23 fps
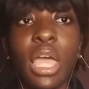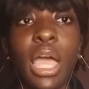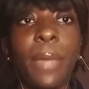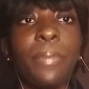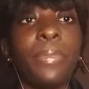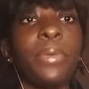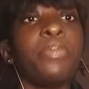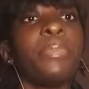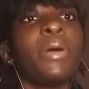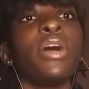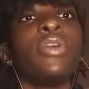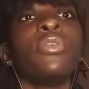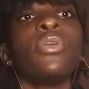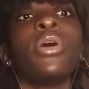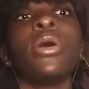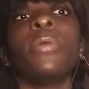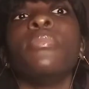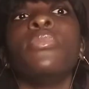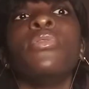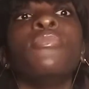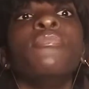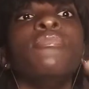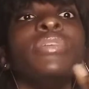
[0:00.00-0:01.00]
and people are
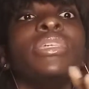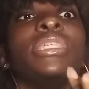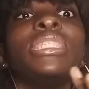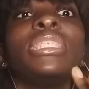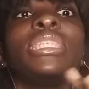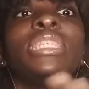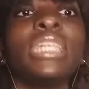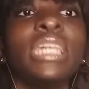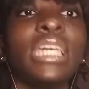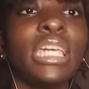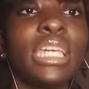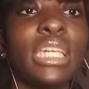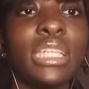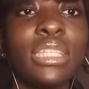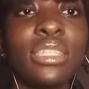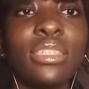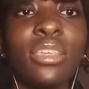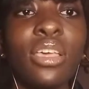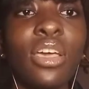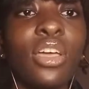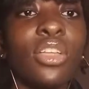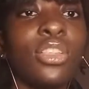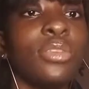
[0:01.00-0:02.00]
not above
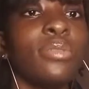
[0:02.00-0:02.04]
mistakes.